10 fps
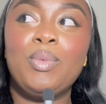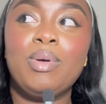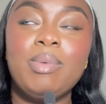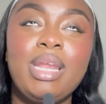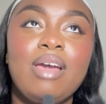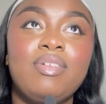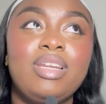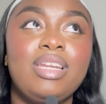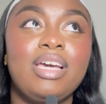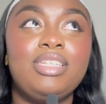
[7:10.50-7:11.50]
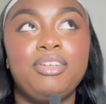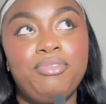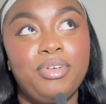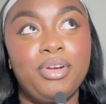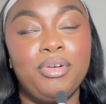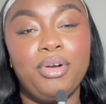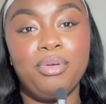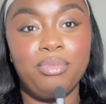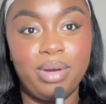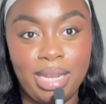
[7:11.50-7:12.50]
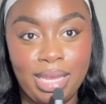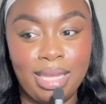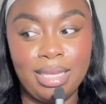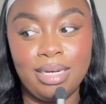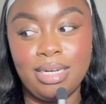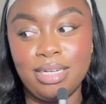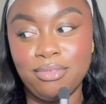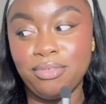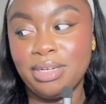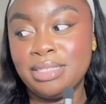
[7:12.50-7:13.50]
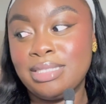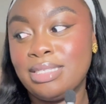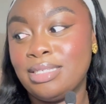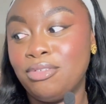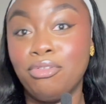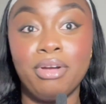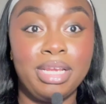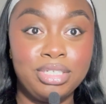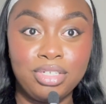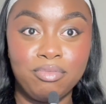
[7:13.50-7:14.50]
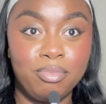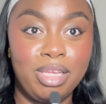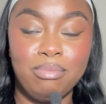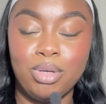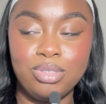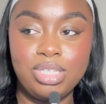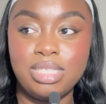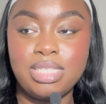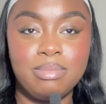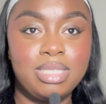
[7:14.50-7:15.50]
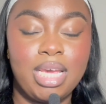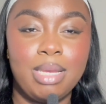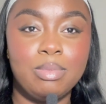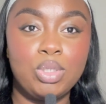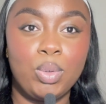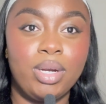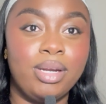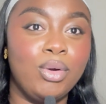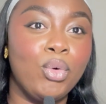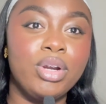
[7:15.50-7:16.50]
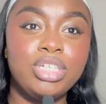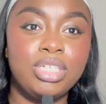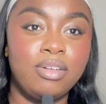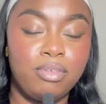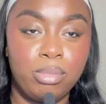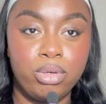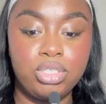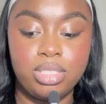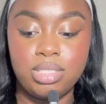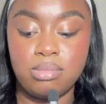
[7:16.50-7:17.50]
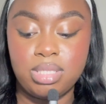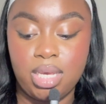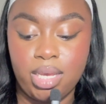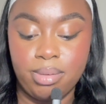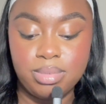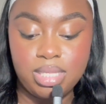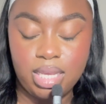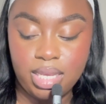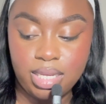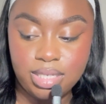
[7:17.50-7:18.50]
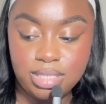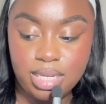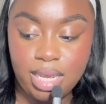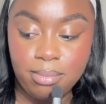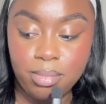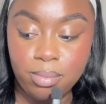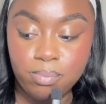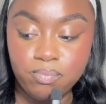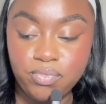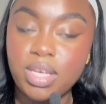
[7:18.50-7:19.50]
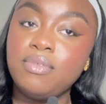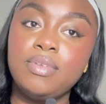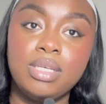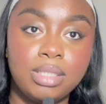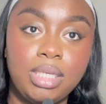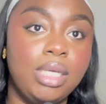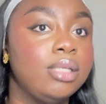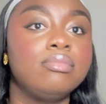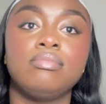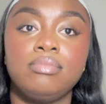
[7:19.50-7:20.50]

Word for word: women have an, a different array and a different range of emotions sometimes or origin of emotion sometimes. And I'm definitely